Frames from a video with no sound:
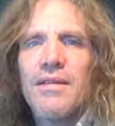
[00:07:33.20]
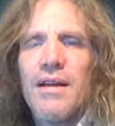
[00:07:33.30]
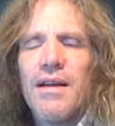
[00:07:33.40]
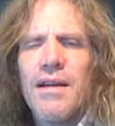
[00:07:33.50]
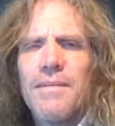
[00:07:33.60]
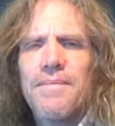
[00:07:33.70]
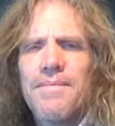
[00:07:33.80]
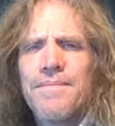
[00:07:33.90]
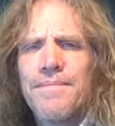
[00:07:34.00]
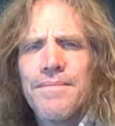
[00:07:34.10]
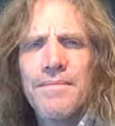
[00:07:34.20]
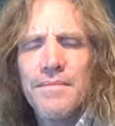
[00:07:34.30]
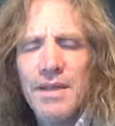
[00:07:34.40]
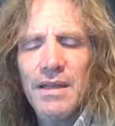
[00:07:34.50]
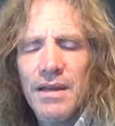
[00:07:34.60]
um,
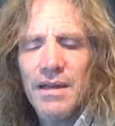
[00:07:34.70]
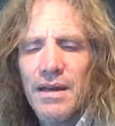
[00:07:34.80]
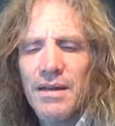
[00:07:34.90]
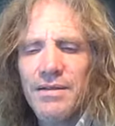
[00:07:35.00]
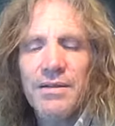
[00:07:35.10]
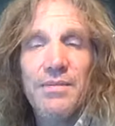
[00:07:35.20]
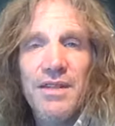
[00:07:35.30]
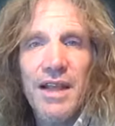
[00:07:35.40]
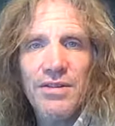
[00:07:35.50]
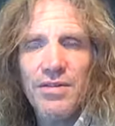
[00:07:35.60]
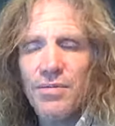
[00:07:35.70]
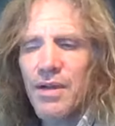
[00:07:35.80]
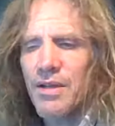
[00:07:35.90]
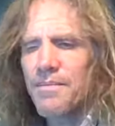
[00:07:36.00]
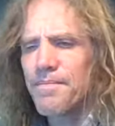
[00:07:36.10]
in, in any substantial
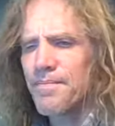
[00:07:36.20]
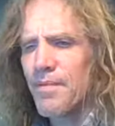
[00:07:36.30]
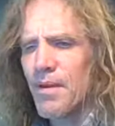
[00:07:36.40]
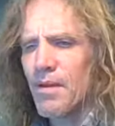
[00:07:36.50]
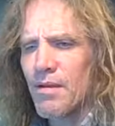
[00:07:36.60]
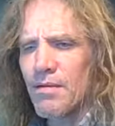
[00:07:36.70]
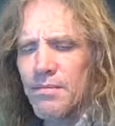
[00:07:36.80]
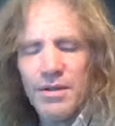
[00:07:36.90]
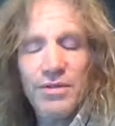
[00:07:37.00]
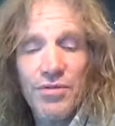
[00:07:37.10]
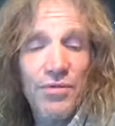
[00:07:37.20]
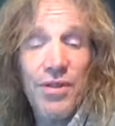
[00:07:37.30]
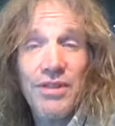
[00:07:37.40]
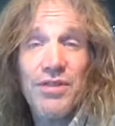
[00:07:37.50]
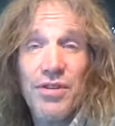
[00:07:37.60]
way. But the
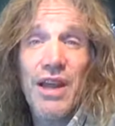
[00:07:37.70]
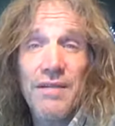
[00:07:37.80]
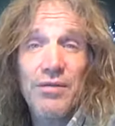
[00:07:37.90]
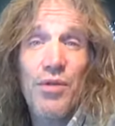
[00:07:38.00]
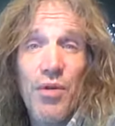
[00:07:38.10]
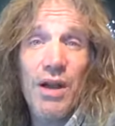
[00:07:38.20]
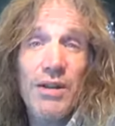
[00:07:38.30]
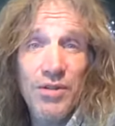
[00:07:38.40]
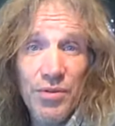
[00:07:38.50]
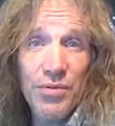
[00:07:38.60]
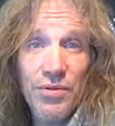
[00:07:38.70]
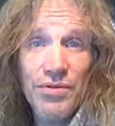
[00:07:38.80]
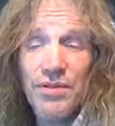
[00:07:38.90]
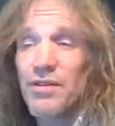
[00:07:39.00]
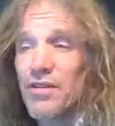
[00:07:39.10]
truth is, you're going to have to acquire
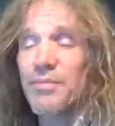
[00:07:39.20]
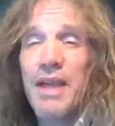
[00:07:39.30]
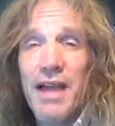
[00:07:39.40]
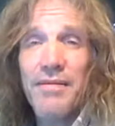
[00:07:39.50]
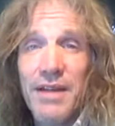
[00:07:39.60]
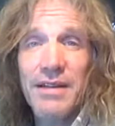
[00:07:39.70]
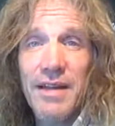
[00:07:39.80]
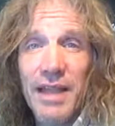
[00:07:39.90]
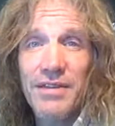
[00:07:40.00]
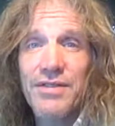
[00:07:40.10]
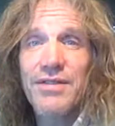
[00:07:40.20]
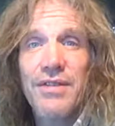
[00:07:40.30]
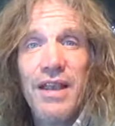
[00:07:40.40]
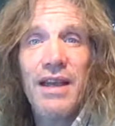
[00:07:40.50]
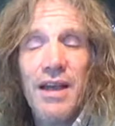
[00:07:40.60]
tools that are going to be advantageous
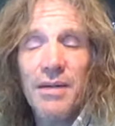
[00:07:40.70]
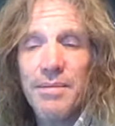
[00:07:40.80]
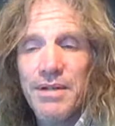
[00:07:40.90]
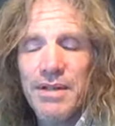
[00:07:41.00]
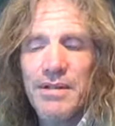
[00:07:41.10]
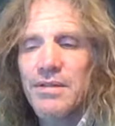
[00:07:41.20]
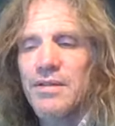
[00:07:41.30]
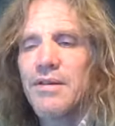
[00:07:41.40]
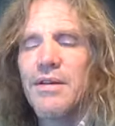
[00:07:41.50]
to that competition.